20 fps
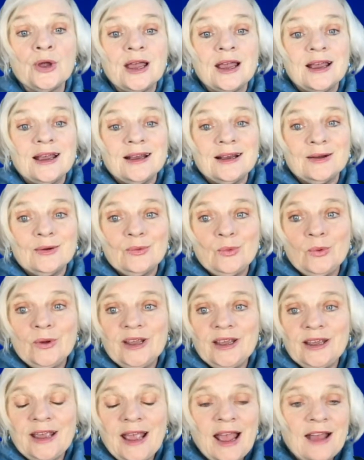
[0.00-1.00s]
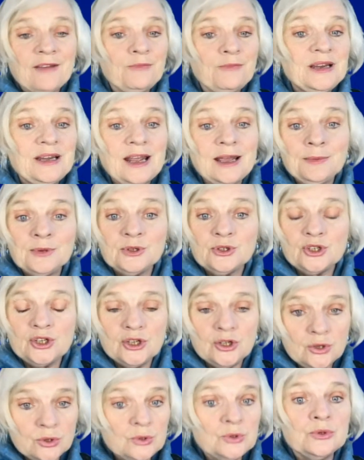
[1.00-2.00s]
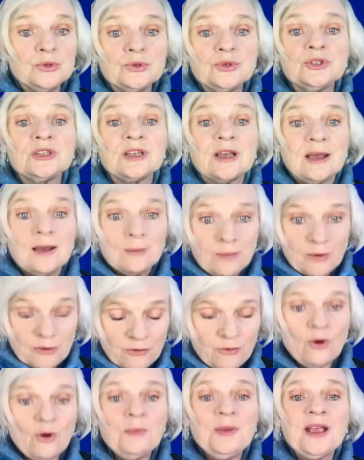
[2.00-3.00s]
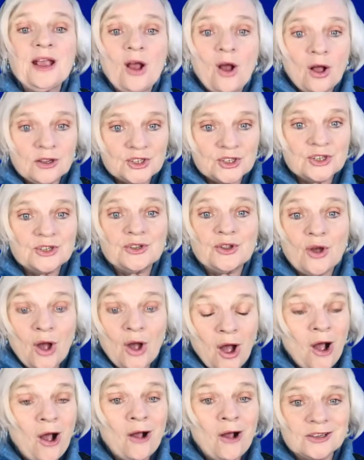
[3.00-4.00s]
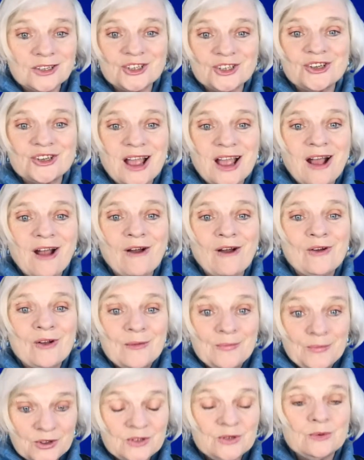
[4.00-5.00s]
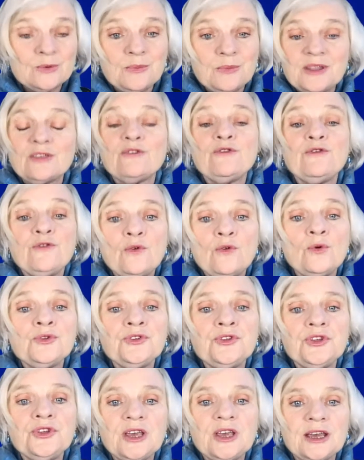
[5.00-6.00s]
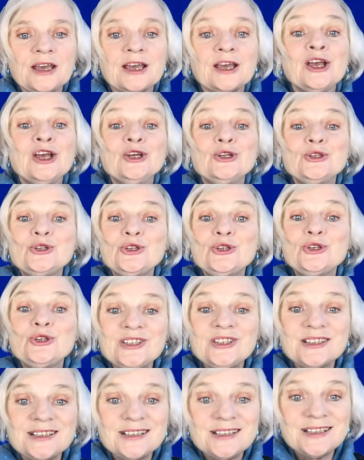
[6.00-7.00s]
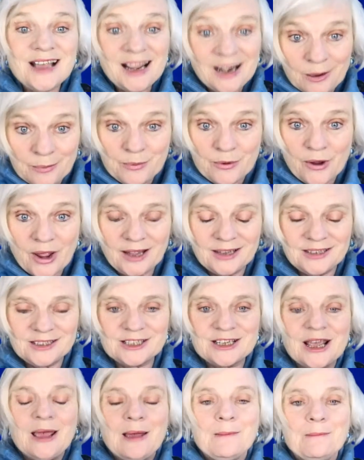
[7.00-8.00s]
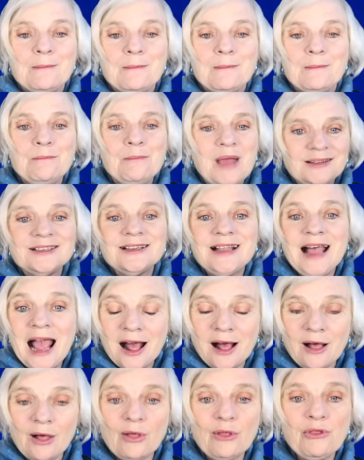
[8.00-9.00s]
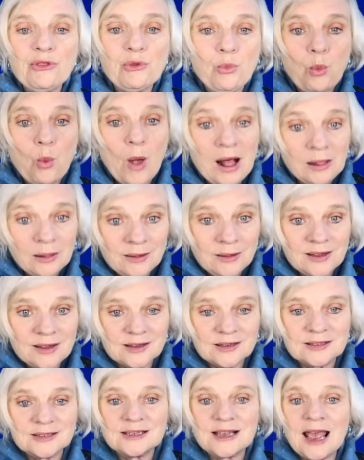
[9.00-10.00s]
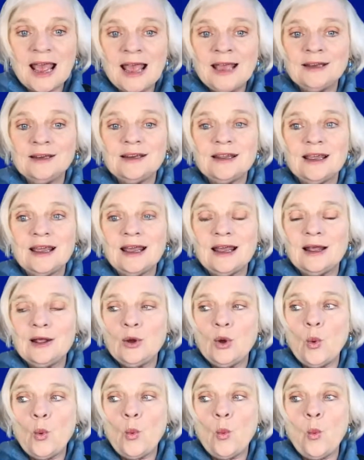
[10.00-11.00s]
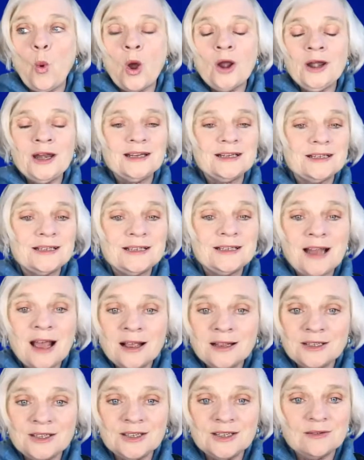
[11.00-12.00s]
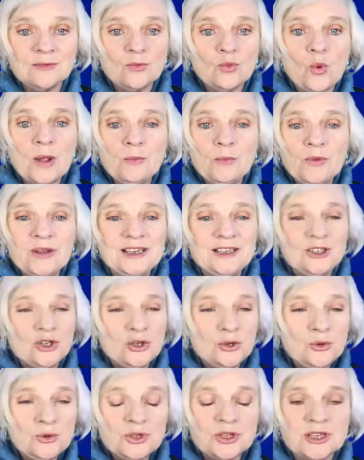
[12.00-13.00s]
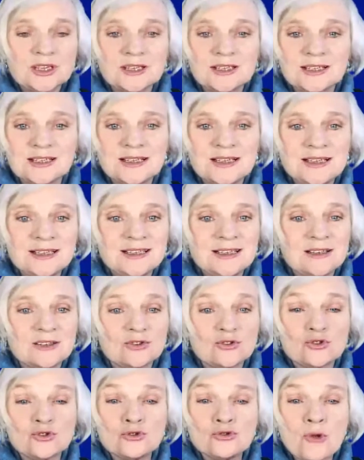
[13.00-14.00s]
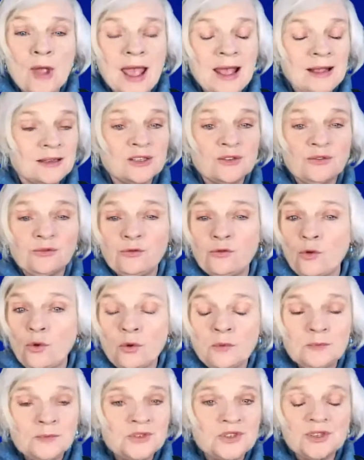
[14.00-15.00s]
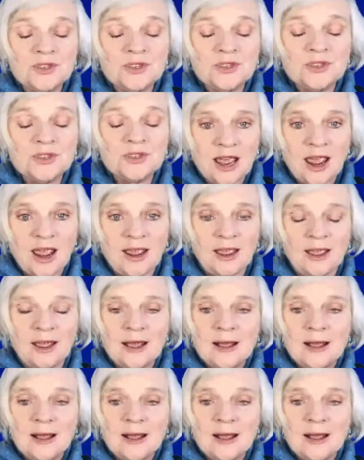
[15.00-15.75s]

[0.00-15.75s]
we have been able to use performing arts and the arts now. This will be the 4th year to celebrate mental health wellness. And what it does when we do this is it transforms the day.